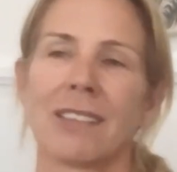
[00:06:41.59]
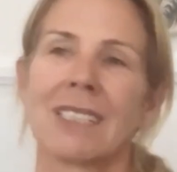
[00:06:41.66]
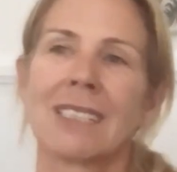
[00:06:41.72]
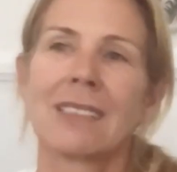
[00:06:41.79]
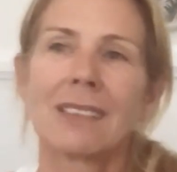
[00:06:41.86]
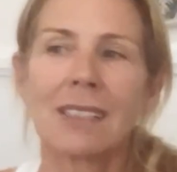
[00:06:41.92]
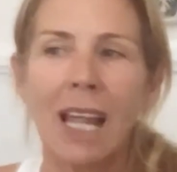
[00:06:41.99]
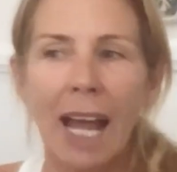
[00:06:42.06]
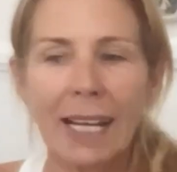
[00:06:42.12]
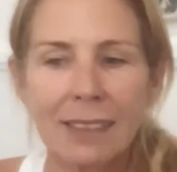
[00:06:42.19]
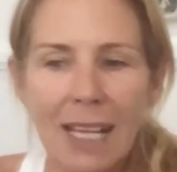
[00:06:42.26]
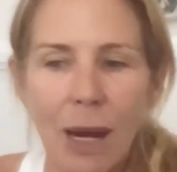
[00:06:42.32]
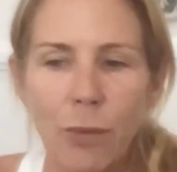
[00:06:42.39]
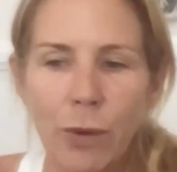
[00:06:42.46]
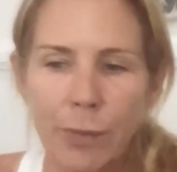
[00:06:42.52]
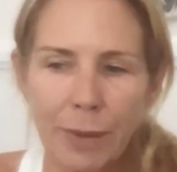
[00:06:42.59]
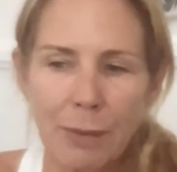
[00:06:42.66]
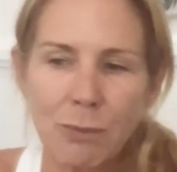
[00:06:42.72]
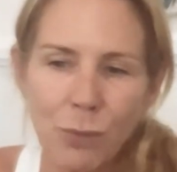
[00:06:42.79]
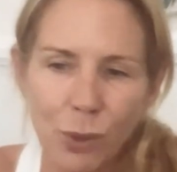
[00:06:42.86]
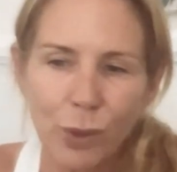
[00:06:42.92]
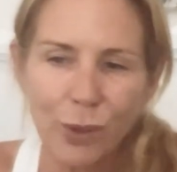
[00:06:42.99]
And that will be
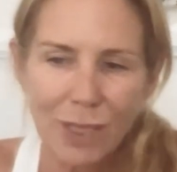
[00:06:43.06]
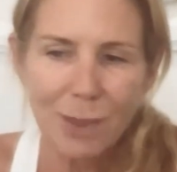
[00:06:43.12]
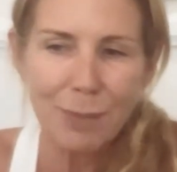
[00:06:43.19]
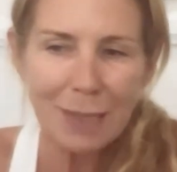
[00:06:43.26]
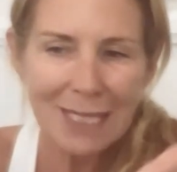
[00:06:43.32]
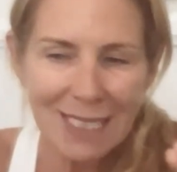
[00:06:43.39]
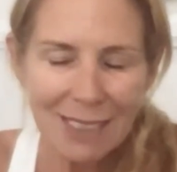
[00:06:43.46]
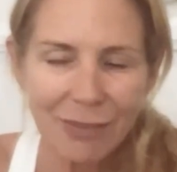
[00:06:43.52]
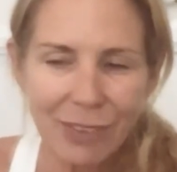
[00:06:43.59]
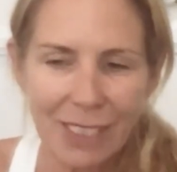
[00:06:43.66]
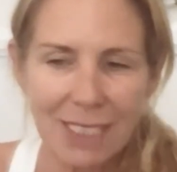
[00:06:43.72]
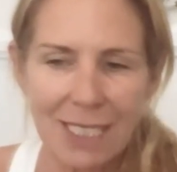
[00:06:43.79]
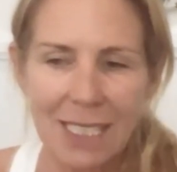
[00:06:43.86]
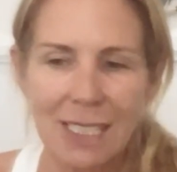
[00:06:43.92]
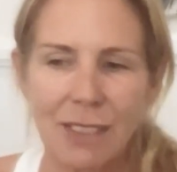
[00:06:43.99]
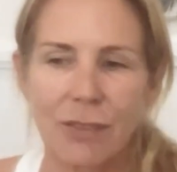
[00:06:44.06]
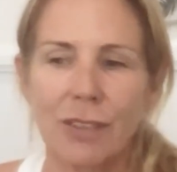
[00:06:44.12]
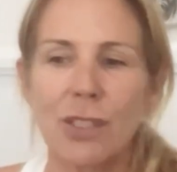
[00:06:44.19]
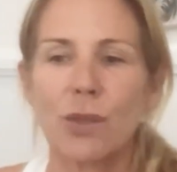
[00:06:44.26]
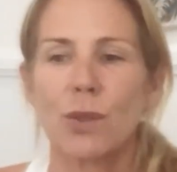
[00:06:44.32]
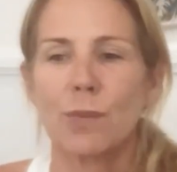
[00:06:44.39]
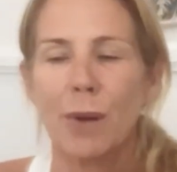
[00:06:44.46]
more specific to
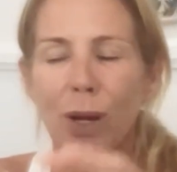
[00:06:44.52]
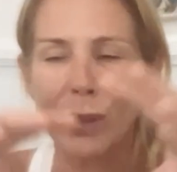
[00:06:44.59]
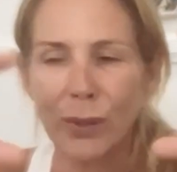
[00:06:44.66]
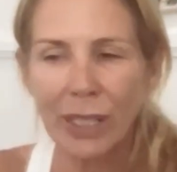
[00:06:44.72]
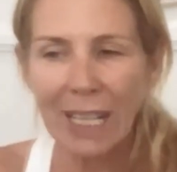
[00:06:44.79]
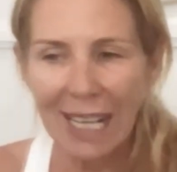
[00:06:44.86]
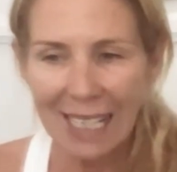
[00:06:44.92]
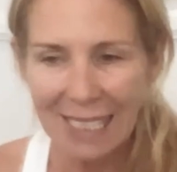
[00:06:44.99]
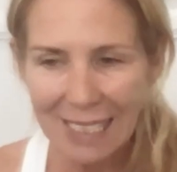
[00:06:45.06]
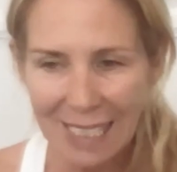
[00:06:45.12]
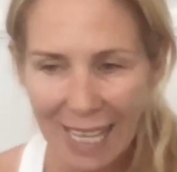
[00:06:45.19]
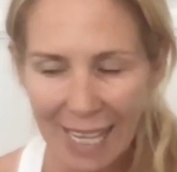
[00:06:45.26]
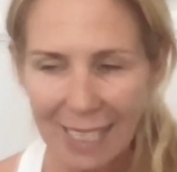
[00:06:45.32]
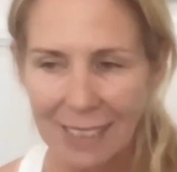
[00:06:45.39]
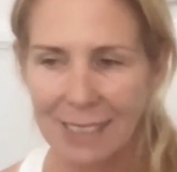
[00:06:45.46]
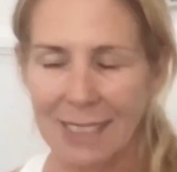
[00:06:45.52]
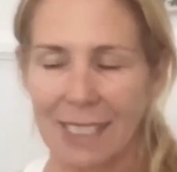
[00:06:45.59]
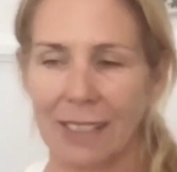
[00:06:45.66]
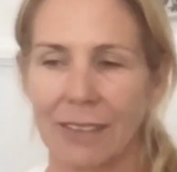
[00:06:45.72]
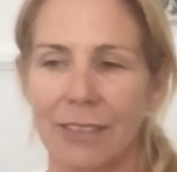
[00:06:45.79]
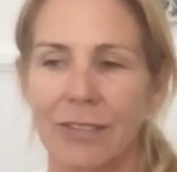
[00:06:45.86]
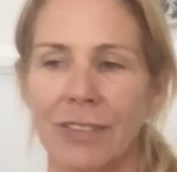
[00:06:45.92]
individuals, but on a
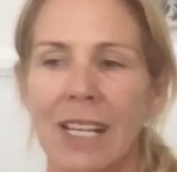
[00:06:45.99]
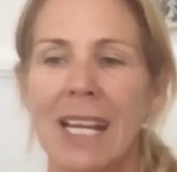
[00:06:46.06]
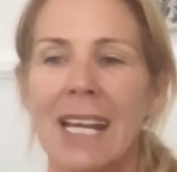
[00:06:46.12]
collective.